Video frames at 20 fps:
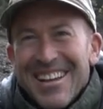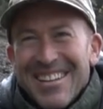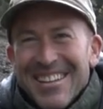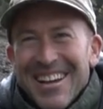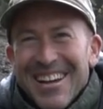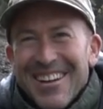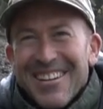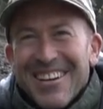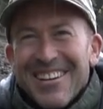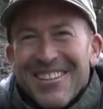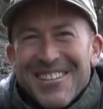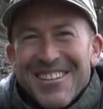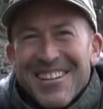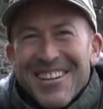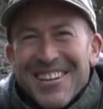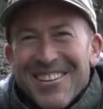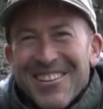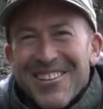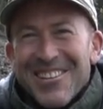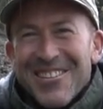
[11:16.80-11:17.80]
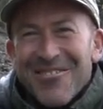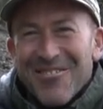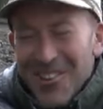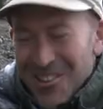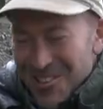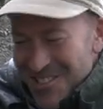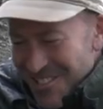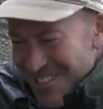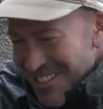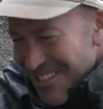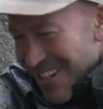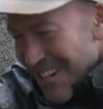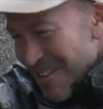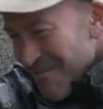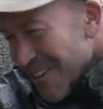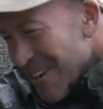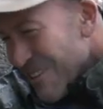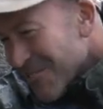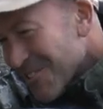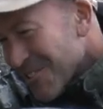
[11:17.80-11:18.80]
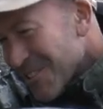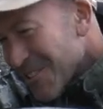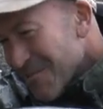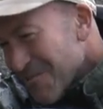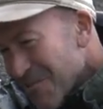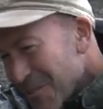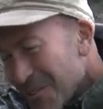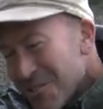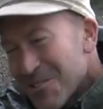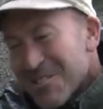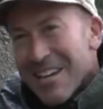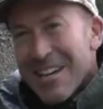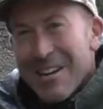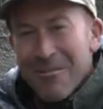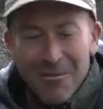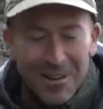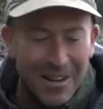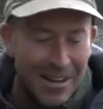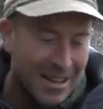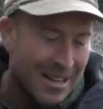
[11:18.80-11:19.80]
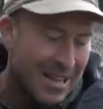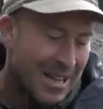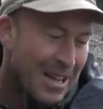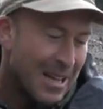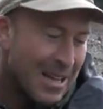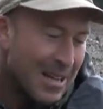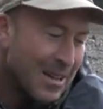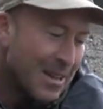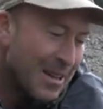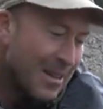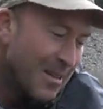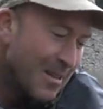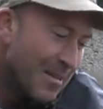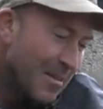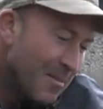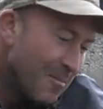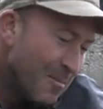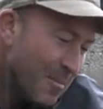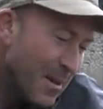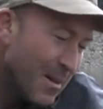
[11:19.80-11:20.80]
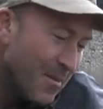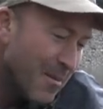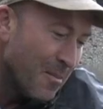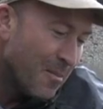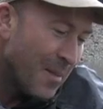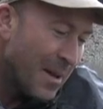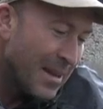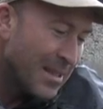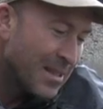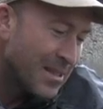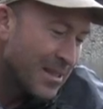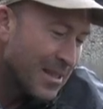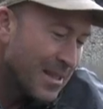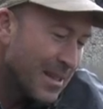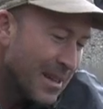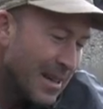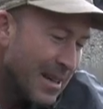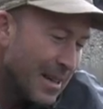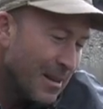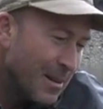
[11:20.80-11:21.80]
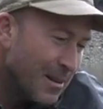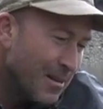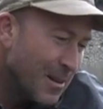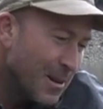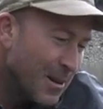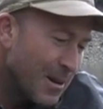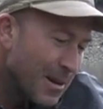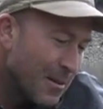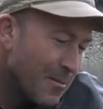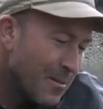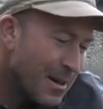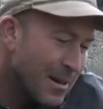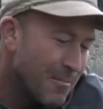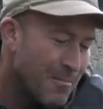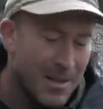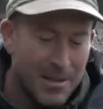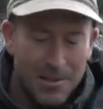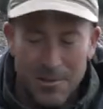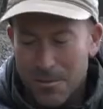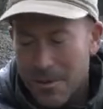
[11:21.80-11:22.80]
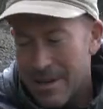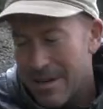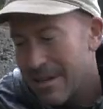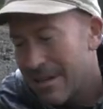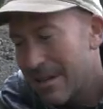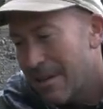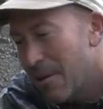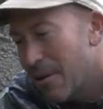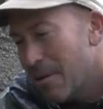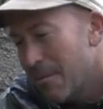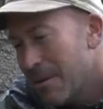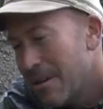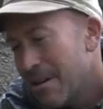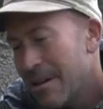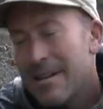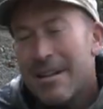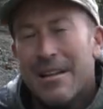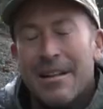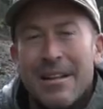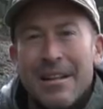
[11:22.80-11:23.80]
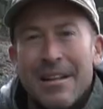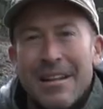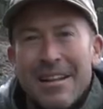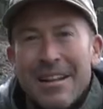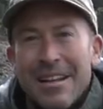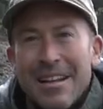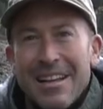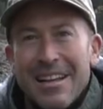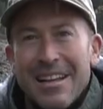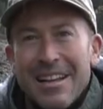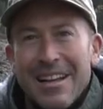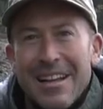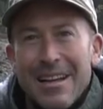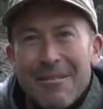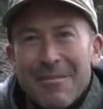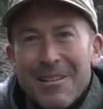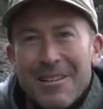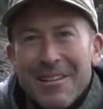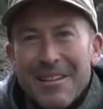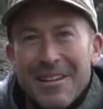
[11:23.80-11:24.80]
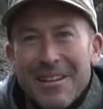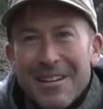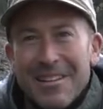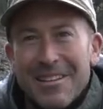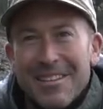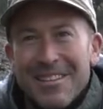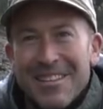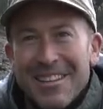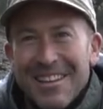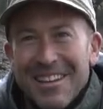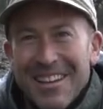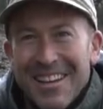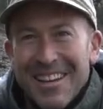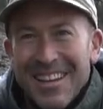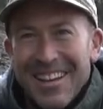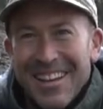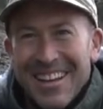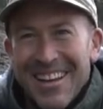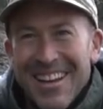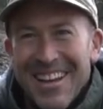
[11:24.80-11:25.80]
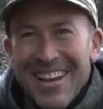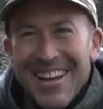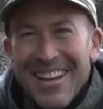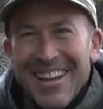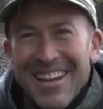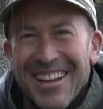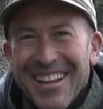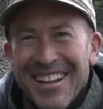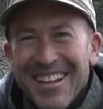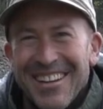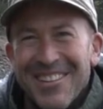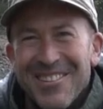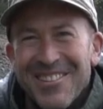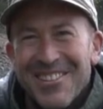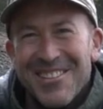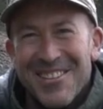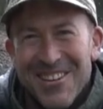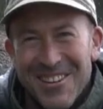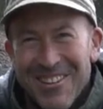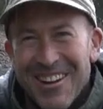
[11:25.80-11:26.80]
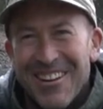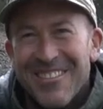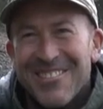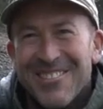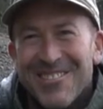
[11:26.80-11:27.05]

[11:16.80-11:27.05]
Don't actually got your rods in yet. Well, Tinpot's had one. Bit of a pasty looking one, mid 20 common. Happy days. Cheer up,